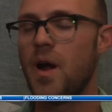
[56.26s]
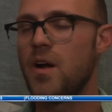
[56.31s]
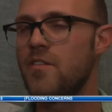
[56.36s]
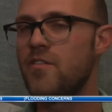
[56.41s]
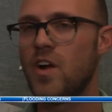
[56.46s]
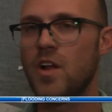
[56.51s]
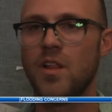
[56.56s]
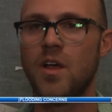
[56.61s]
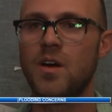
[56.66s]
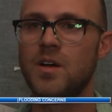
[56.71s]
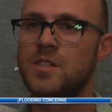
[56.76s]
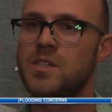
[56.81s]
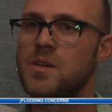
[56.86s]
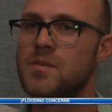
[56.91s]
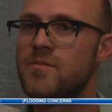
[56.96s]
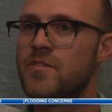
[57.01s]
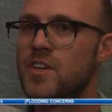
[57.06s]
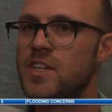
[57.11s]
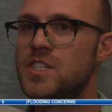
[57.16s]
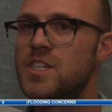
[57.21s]
Part of our
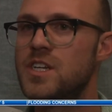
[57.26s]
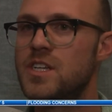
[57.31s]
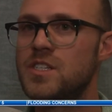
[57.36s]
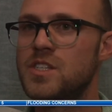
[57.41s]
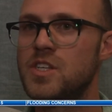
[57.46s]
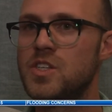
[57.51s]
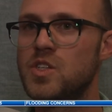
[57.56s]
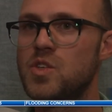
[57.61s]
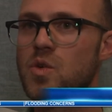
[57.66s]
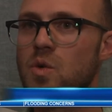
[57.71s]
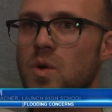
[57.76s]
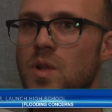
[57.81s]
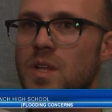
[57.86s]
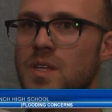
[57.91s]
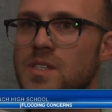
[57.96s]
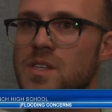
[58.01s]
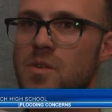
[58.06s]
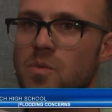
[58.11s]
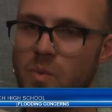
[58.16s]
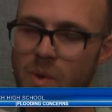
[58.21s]
long-term vision as a
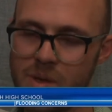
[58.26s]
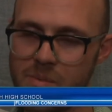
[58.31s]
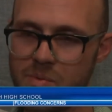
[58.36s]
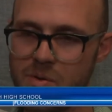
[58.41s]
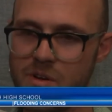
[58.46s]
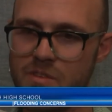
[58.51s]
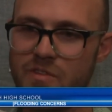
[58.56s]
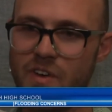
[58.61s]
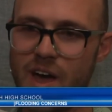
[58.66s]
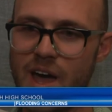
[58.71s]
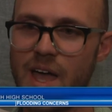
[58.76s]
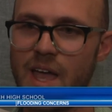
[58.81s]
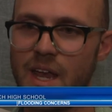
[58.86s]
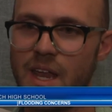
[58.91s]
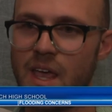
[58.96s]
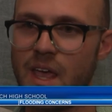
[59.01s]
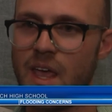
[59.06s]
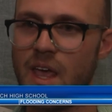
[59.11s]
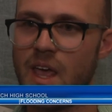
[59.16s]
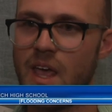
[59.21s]
school is that we
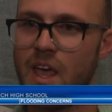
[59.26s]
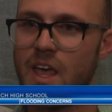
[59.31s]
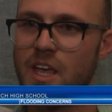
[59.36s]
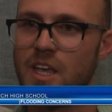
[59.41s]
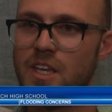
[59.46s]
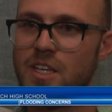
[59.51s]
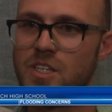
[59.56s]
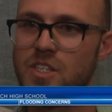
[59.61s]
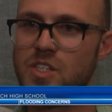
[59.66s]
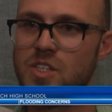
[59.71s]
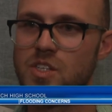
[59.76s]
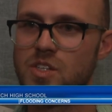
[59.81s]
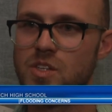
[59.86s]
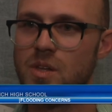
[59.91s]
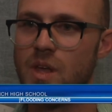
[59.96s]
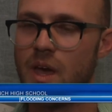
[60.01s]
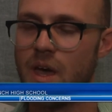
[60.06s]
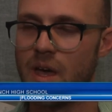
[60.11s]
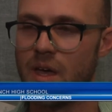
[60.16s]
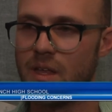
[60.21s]
provide
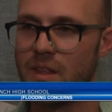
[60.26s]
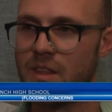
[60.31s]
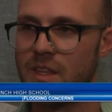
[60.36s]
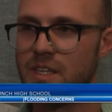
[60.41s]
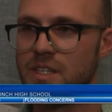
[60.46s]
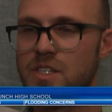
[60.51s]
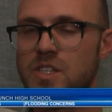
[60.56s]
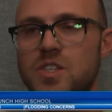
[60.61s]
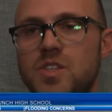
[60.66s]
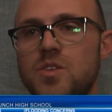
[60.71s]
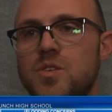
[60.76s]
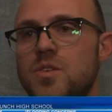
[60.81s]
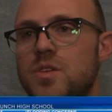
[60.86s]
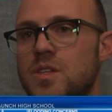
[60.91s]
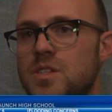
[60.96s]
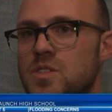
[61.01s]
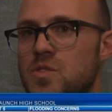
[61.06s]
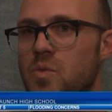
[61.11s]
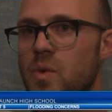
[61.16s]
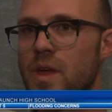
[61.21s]
uh, these
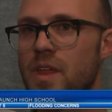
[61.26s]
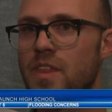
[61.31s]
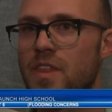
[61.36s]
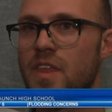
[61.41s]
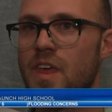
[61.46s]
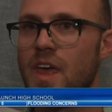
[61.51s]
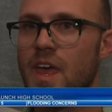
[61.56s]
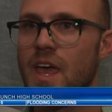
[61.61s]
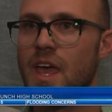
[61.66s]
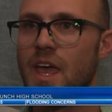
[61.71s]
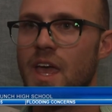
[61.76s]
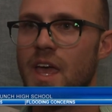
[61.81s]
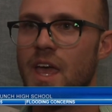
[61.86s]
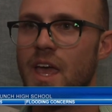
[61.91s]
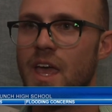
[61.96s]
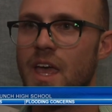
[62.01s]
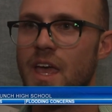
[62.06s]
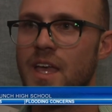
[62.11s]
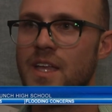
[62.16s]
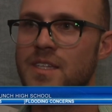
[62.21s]
students with
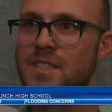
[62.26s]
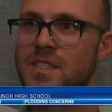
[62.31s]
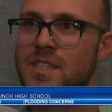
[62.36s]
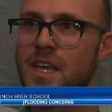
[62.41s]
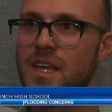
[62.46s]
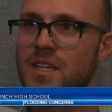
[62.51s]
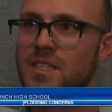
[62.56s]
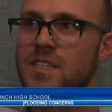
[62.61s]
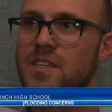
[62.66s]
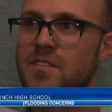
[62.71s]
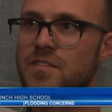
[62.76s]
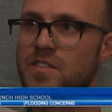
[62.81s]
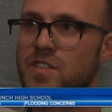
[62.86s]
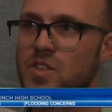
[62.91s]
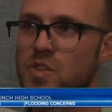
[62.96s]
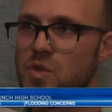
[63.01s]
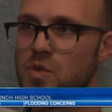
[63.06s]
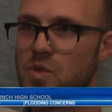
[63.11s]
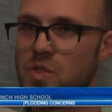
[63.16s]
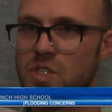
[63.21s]
incentive
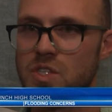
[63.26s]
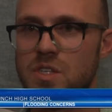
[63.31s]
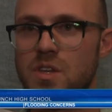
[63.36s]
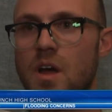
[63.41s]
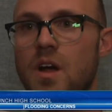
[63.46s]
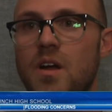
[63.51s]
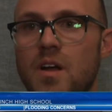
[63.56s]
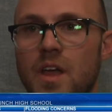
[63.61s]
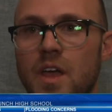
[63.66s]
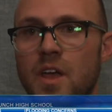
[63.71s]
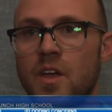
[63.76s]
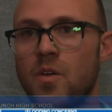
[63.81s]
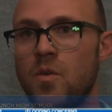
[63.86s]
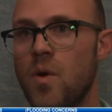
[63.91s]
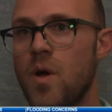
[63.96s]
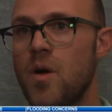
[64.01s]
to start and